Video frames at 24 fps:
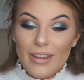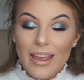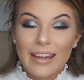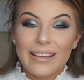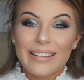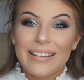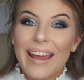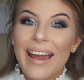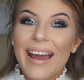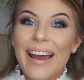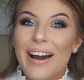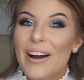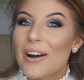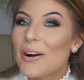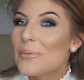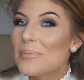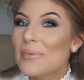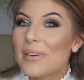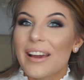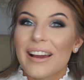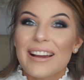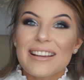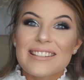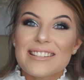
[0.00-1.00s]
And yeah, I hope
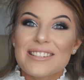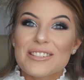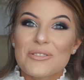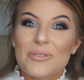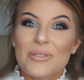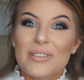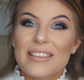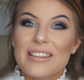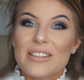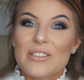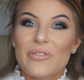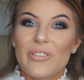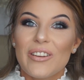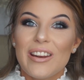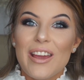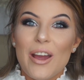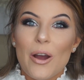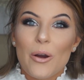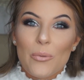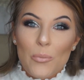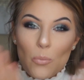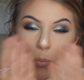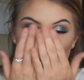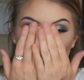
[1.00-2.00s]
you guys enjoyed this
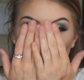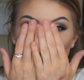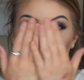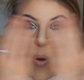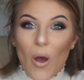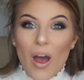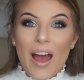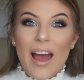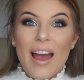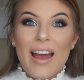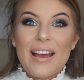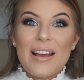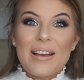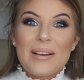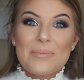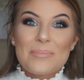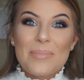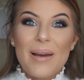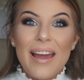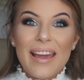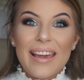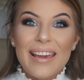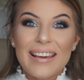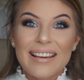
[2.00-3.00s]
video. Mwah!
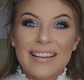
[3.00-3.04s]
Bye.